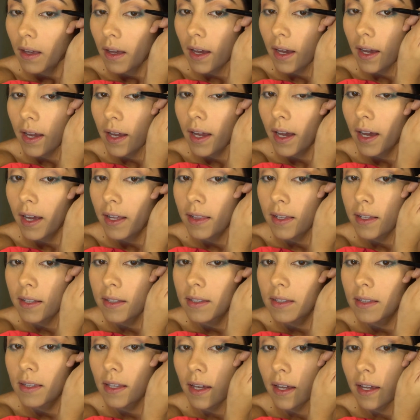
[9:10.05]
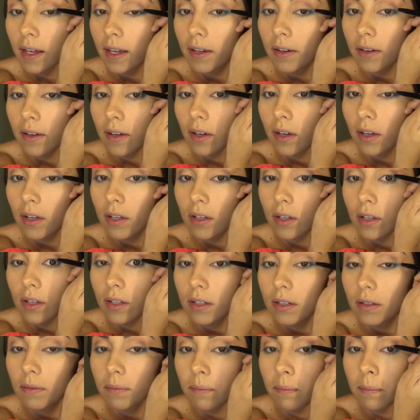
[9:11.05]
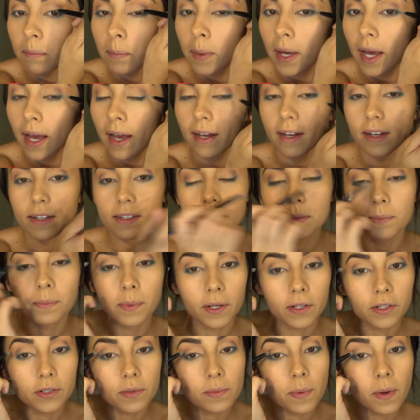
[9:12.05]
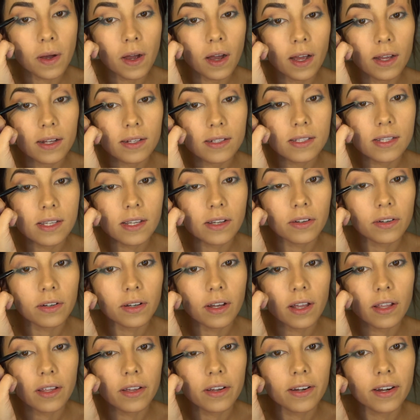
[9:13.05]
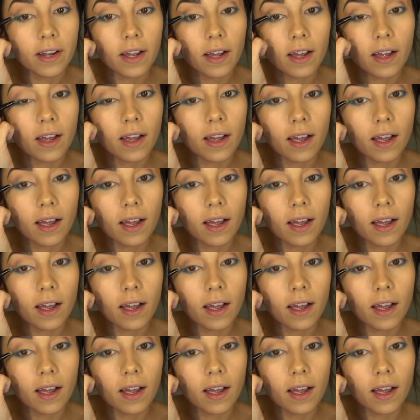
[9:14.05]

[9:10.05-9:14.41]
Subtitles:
I had the like MAC Smudge Pot teal colored